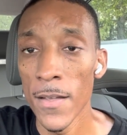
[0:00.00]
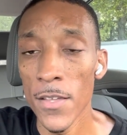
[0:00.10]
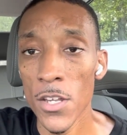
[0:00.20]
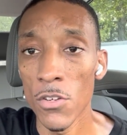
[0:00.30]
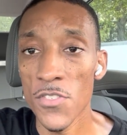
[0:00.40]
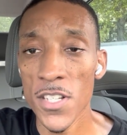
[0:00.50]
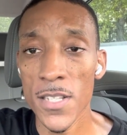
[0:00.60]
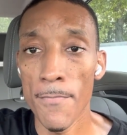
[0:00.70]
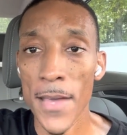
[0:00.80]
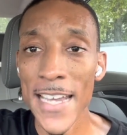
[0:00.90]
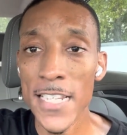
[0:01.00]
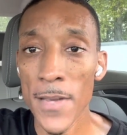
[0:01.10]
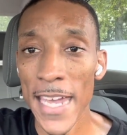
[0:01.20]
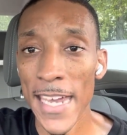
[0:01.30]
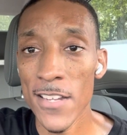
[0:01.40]
you know, just the base
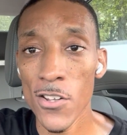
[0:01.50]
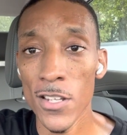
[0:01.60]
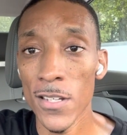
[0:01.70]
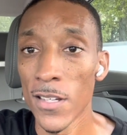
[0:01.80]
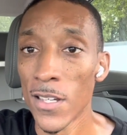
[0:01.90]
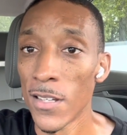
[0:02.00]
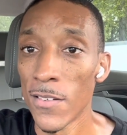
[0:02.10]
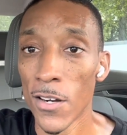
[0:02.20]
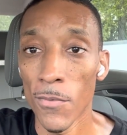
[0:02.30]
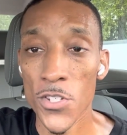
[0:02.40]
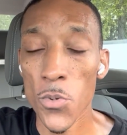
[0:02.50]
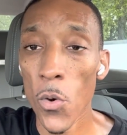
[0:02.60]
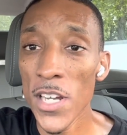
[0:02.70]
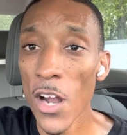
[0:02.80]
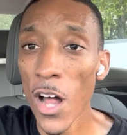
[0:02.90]
pay is only, you know,
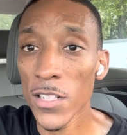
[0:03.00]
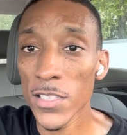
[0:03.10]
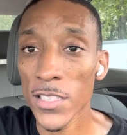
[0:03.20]
$20.